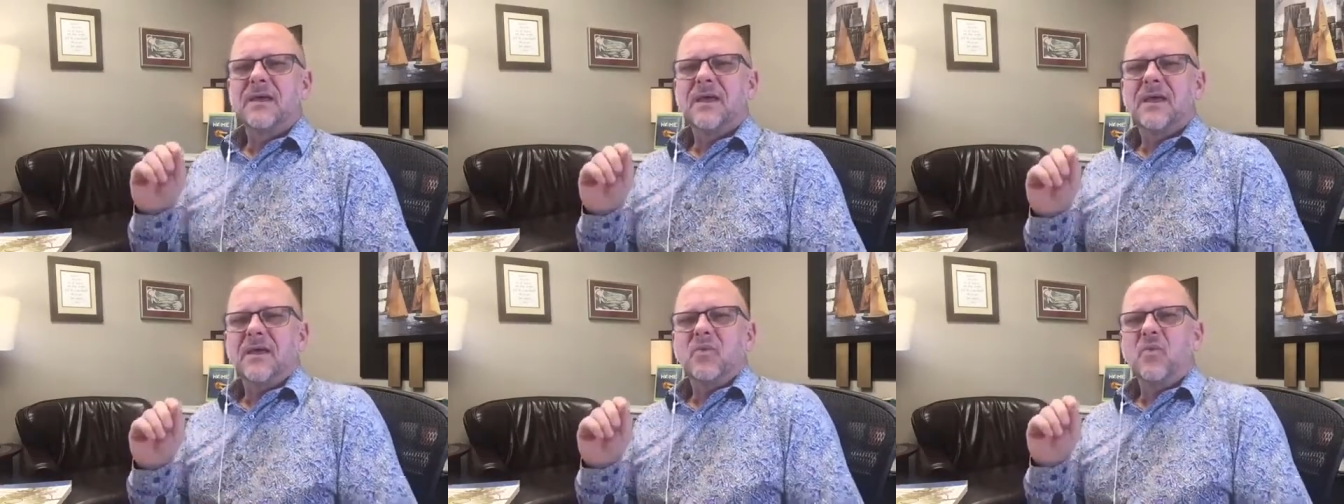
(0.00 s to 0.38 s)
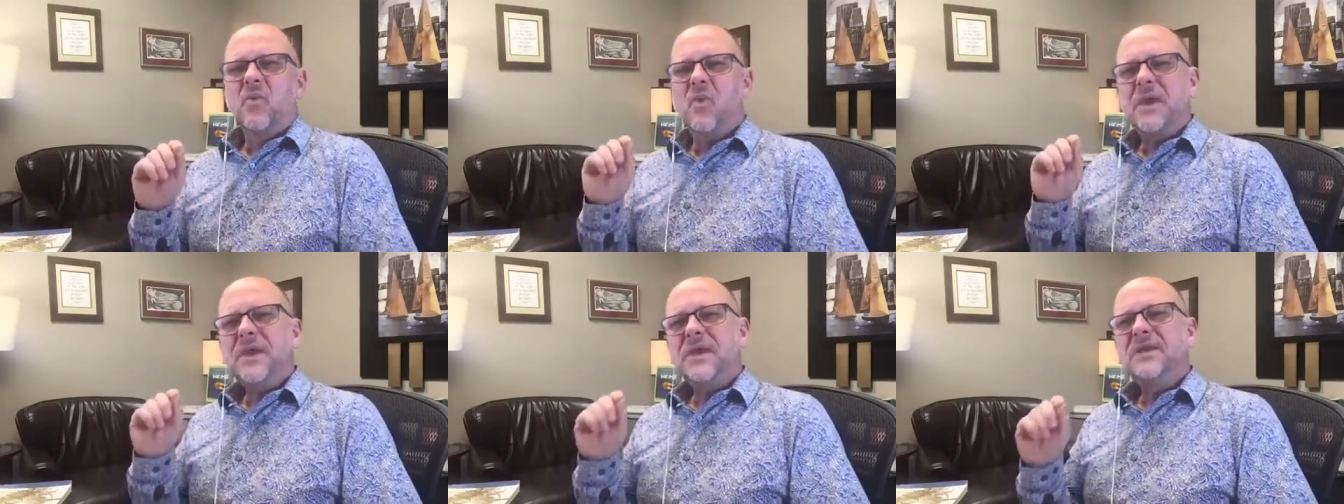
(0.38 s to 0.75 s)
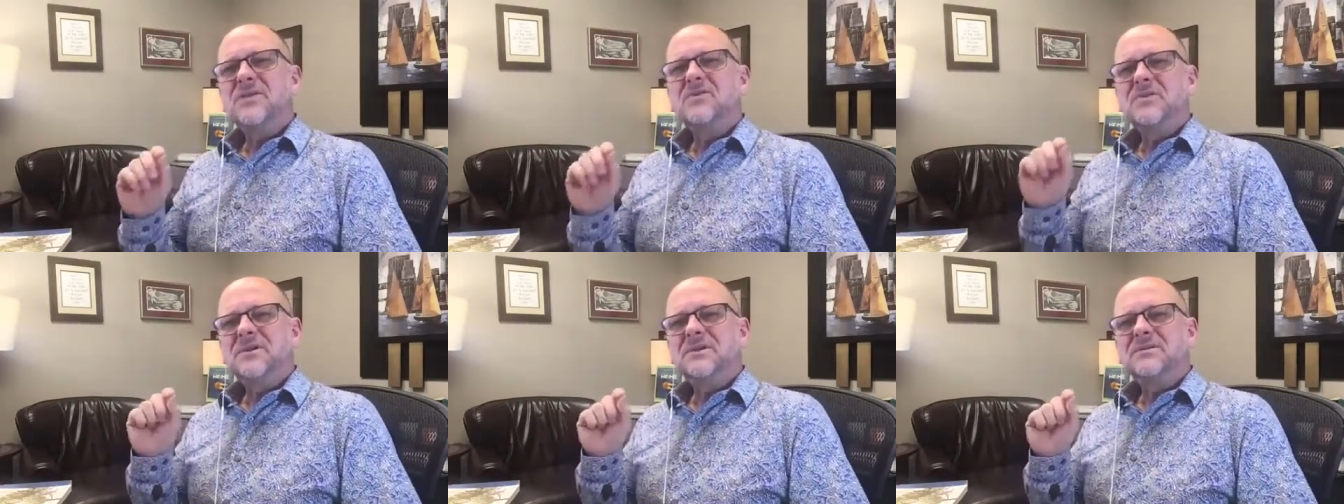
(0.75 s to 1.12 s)
When you
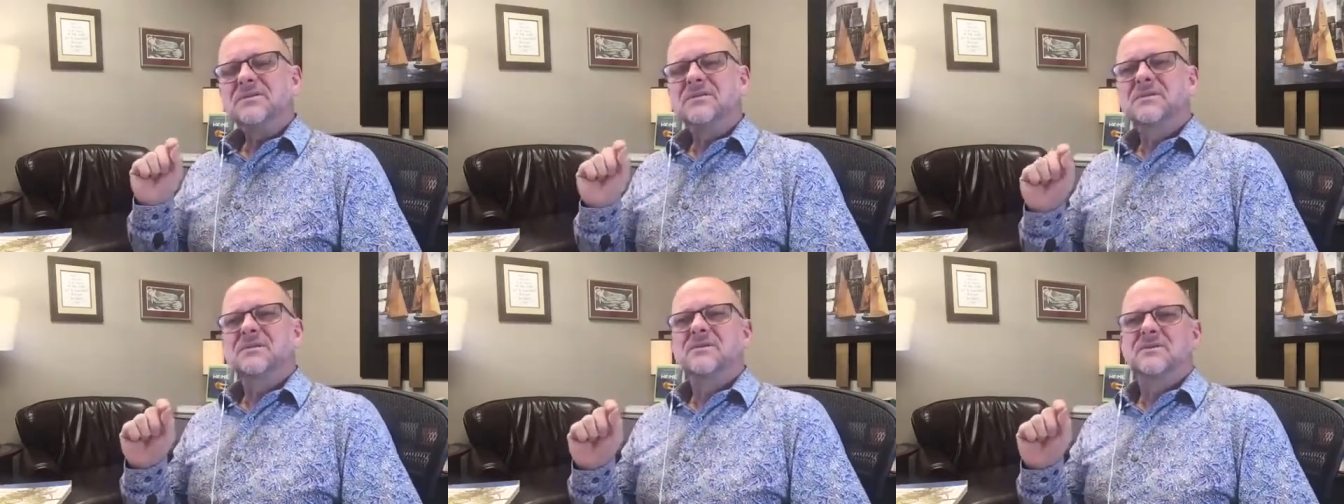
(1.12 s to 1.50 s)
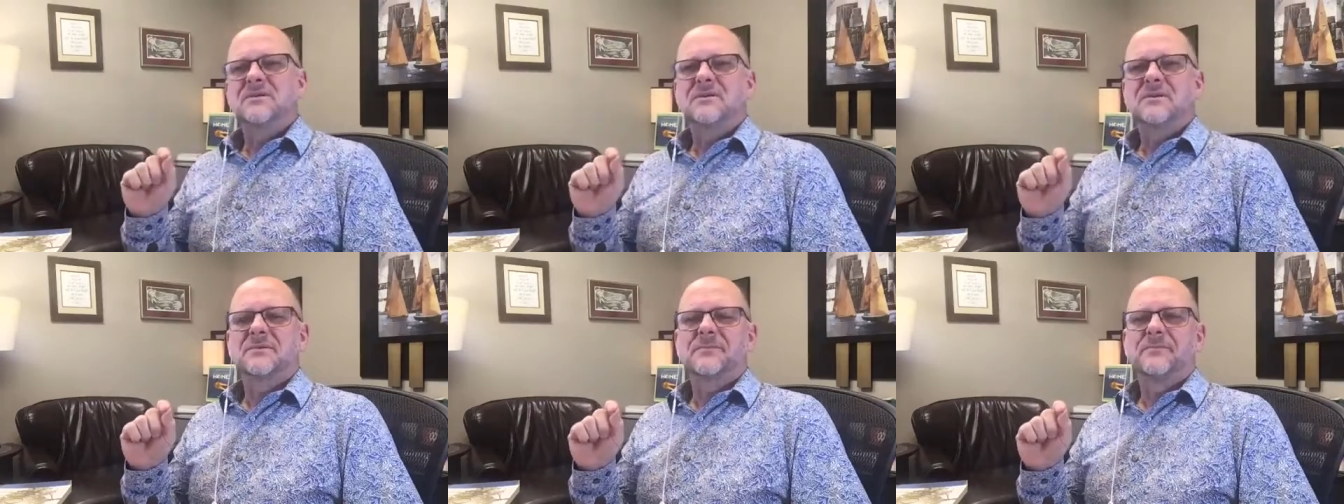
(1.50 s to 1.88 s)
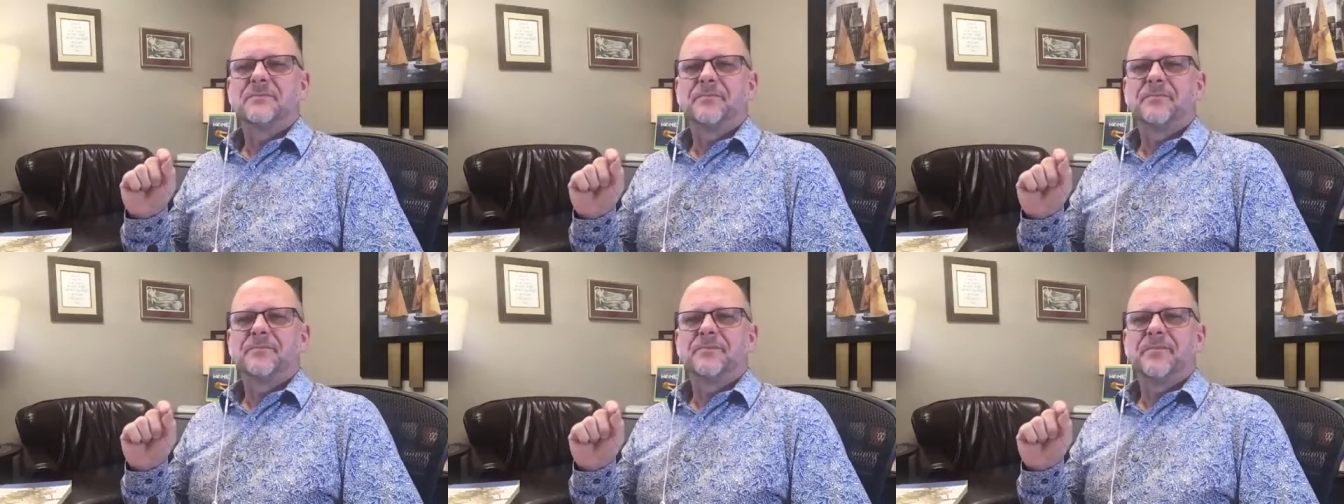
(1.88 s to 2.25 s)
consider
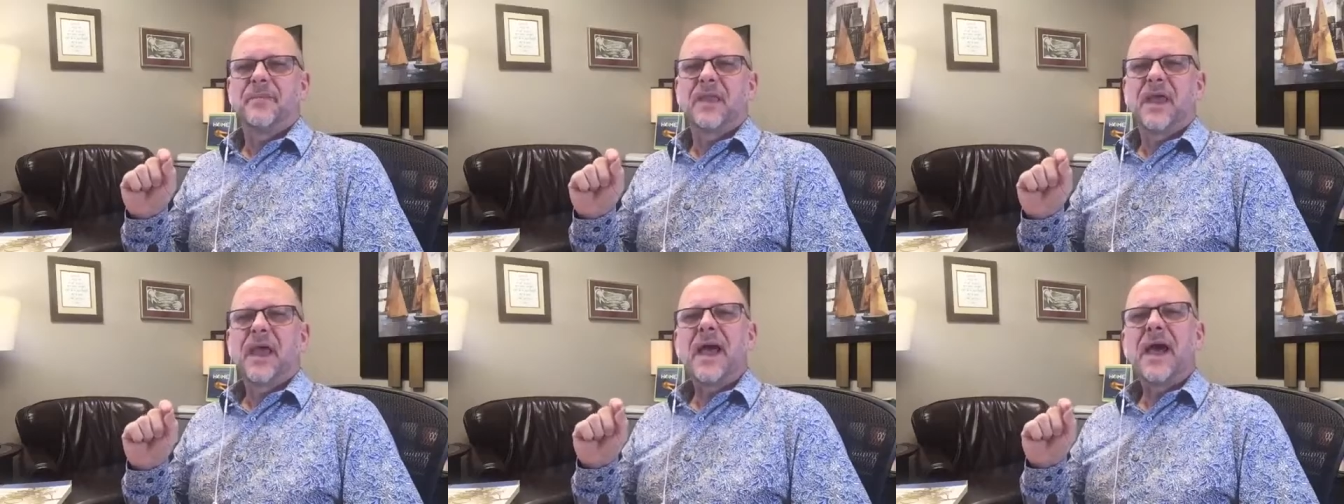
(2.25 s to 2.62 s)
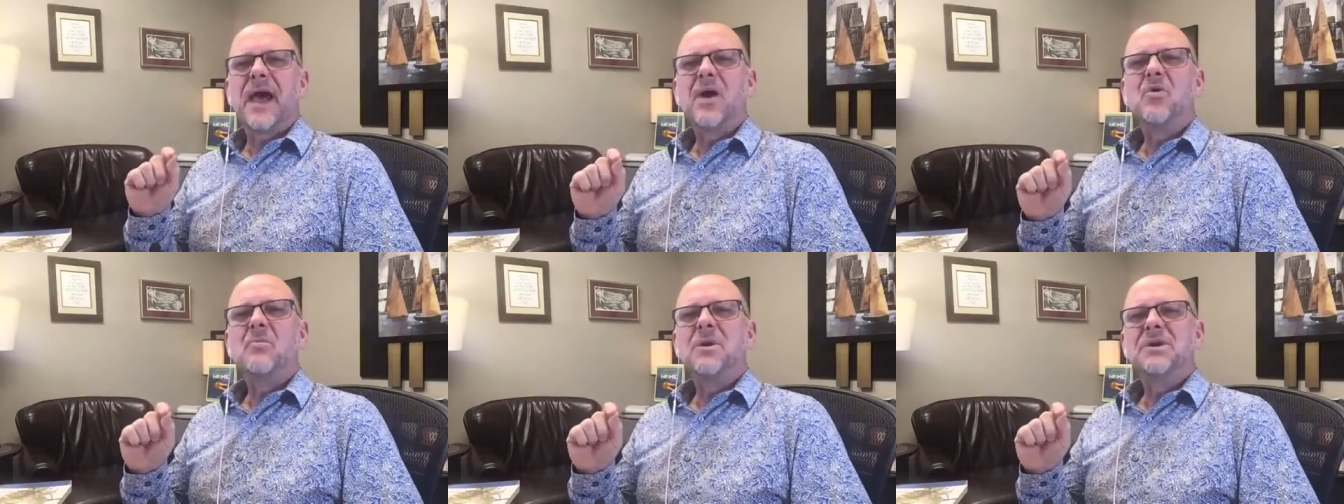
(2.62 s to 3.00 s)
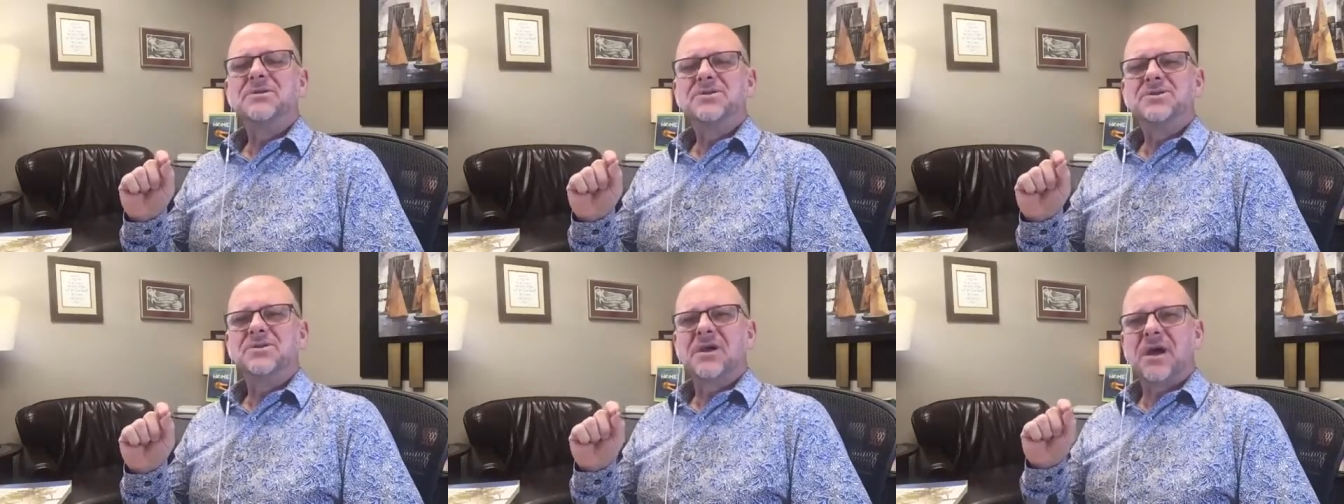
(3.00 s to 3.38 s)
how much